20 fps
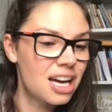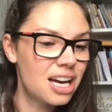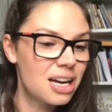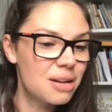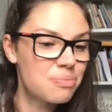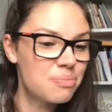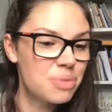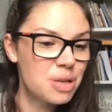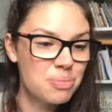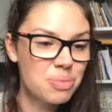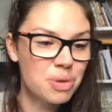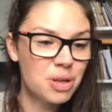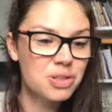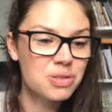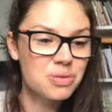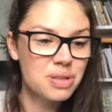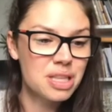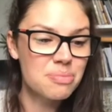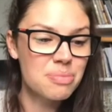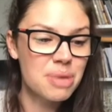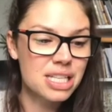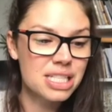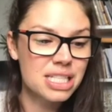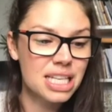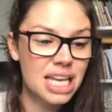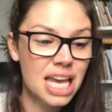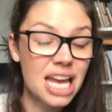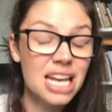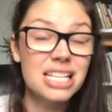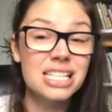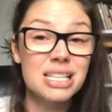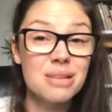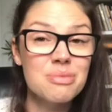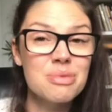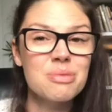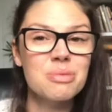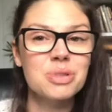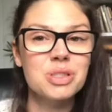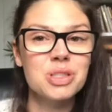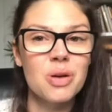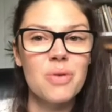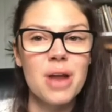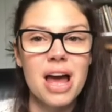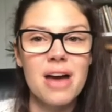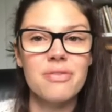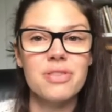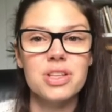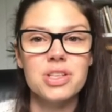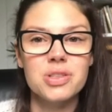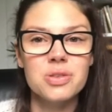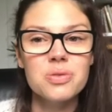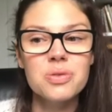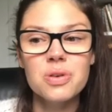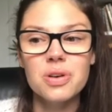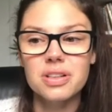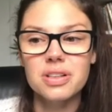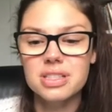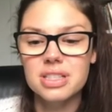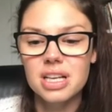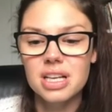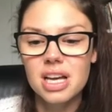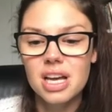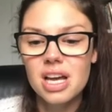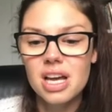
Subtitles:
people are doing the best they can, and some people don't have the tools.